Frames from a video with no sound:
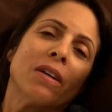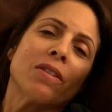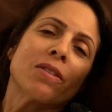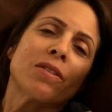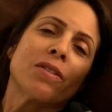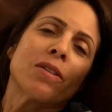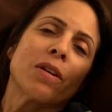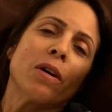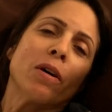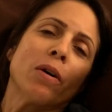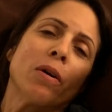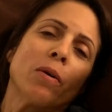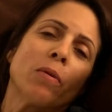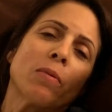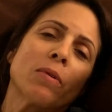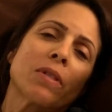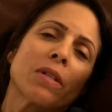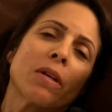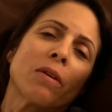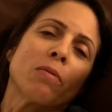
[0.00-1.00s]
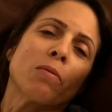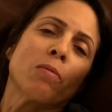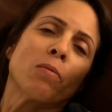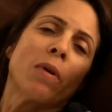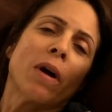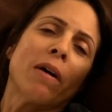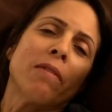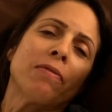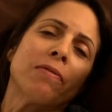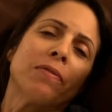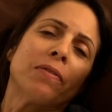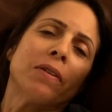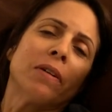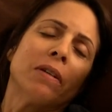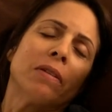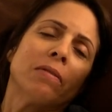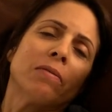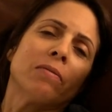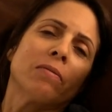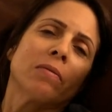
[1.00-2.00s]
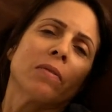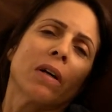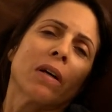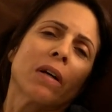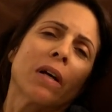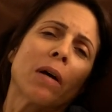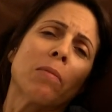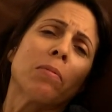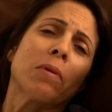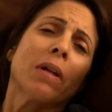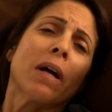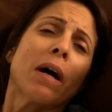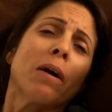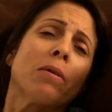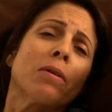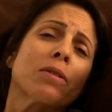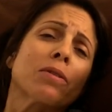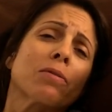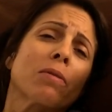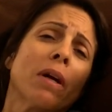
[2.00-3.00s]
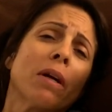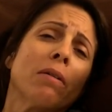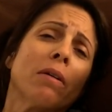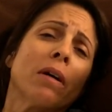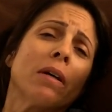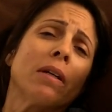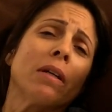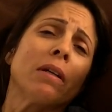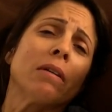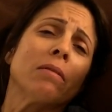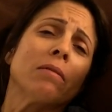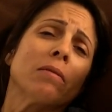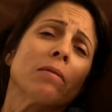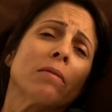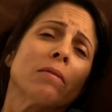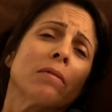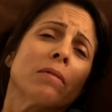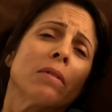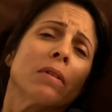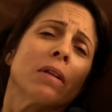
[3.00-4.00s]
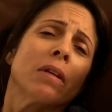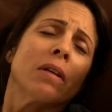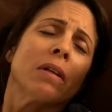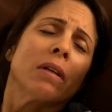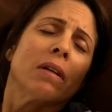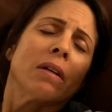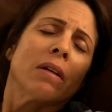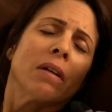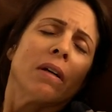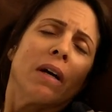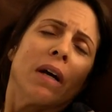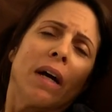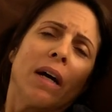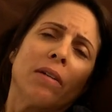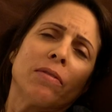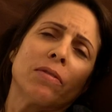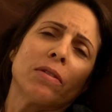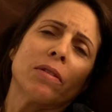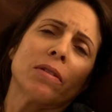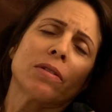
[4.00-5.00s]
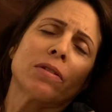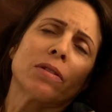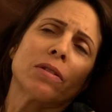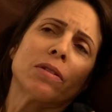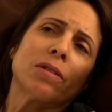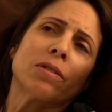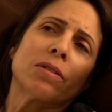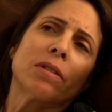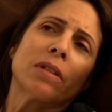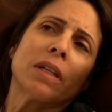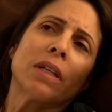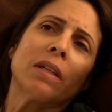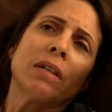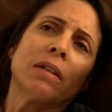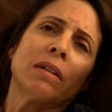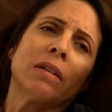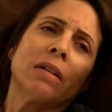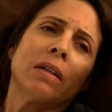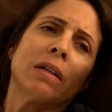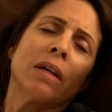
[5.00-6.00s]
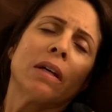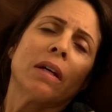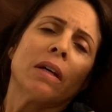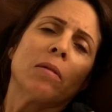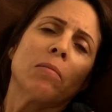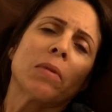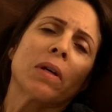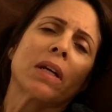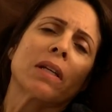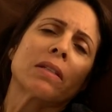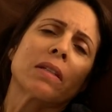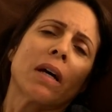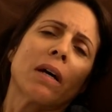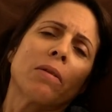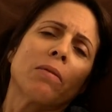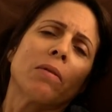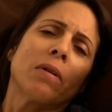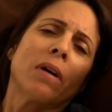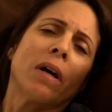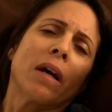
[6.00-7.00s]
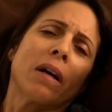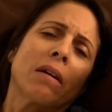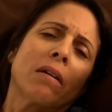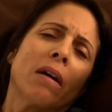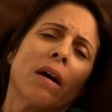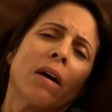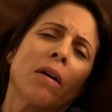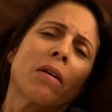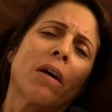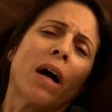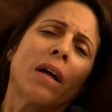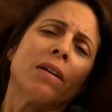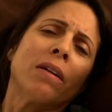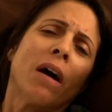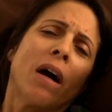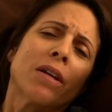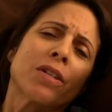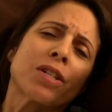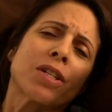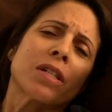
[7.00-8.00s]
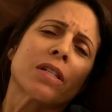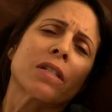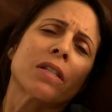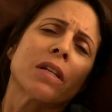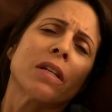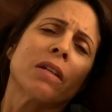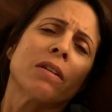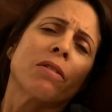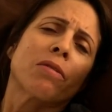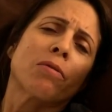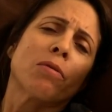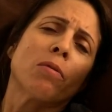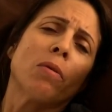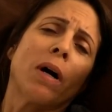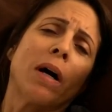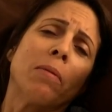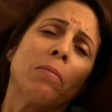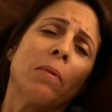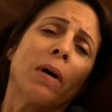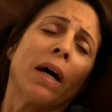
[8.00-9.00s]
So it was a rough couple hours, right, honey? After the surgery, because I, I, I got nauseous and threw up.